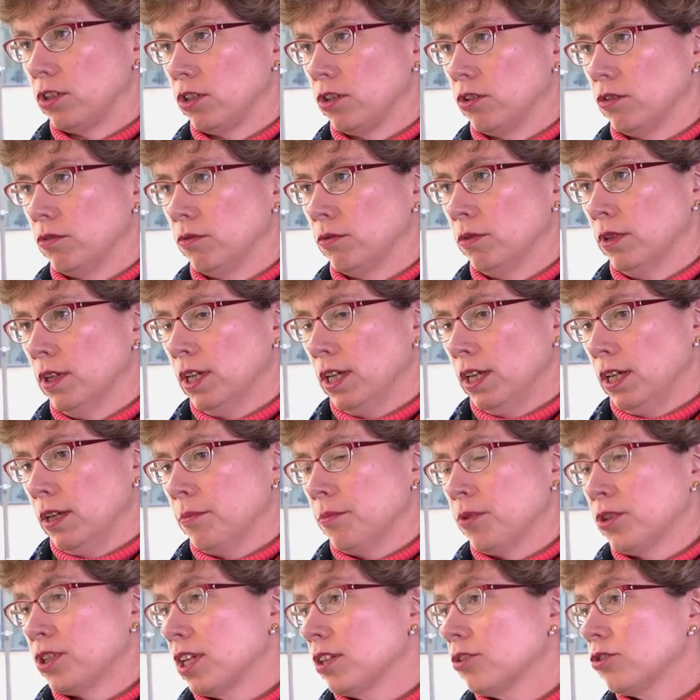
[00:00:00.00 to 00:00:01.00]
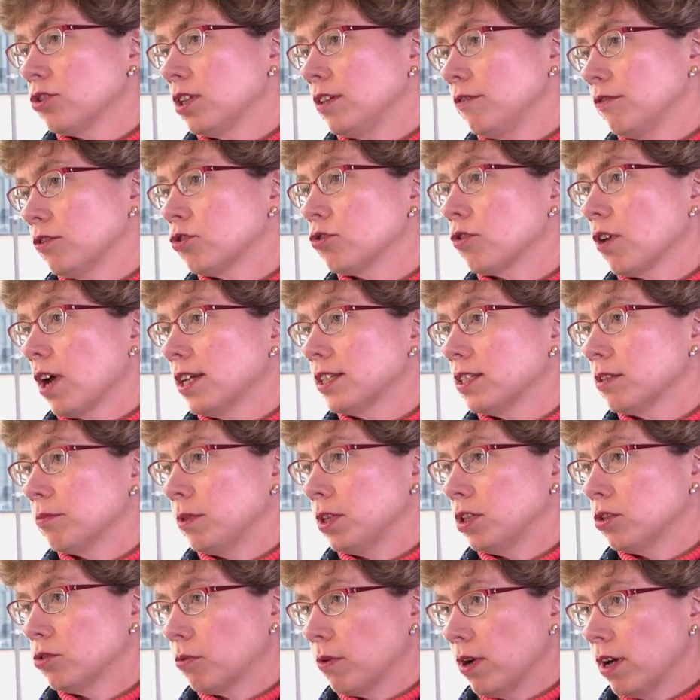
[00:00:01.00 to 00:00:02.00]
q, potentially even
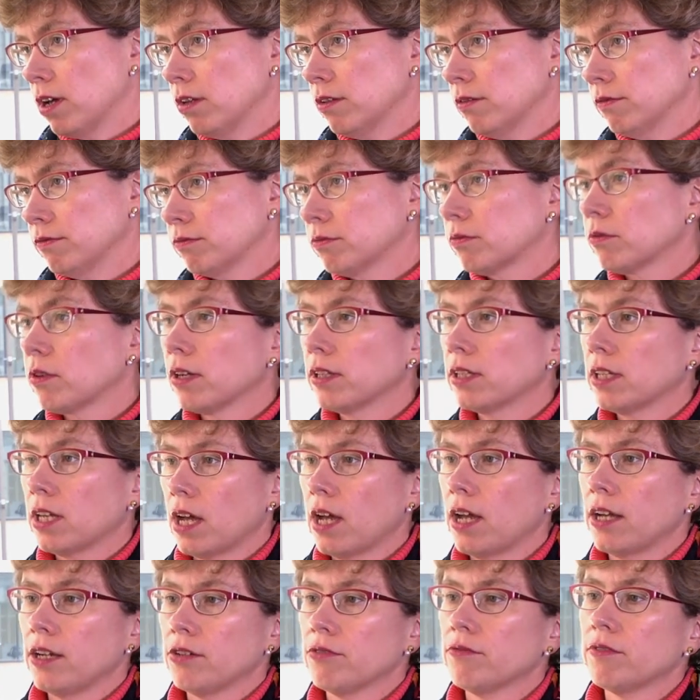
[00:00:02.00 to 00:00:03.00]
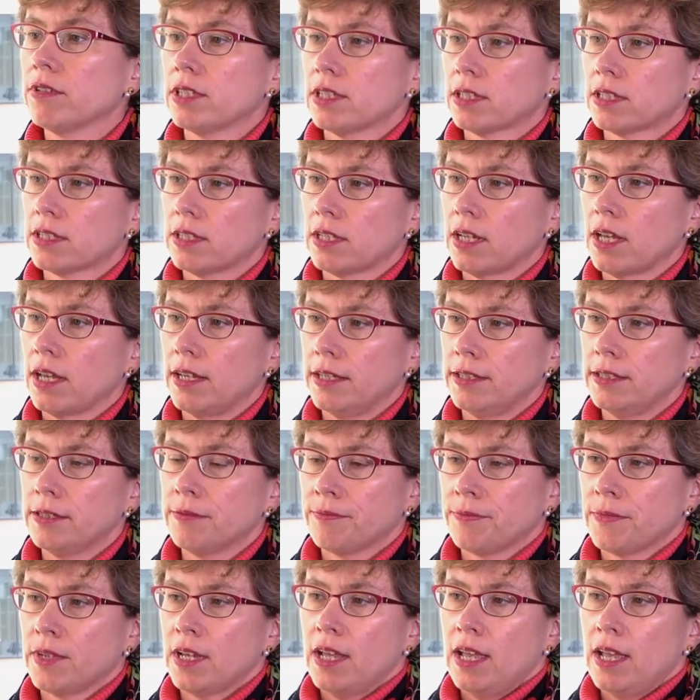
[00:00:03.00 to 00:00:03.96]
trisomy twelve, were on the higher risk side.